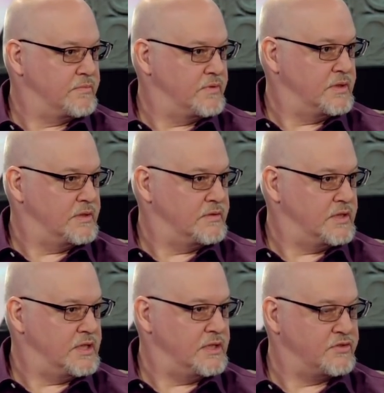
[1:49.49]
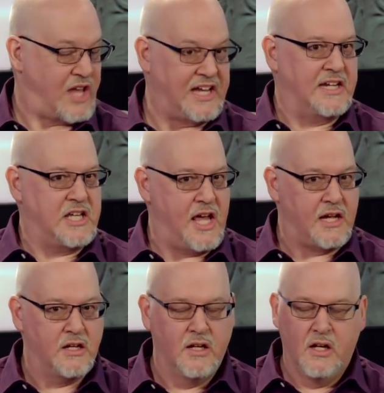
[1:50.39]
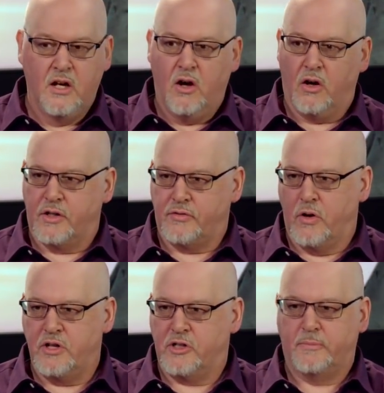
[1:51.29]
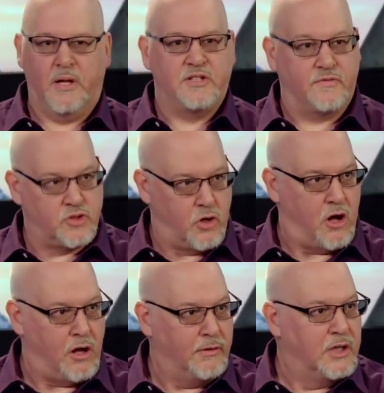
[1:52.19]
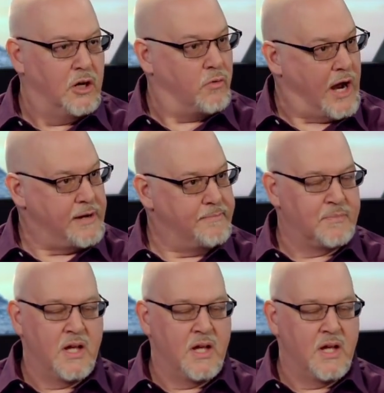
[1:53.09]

the, the second king on the throne. He took place of Saul, right?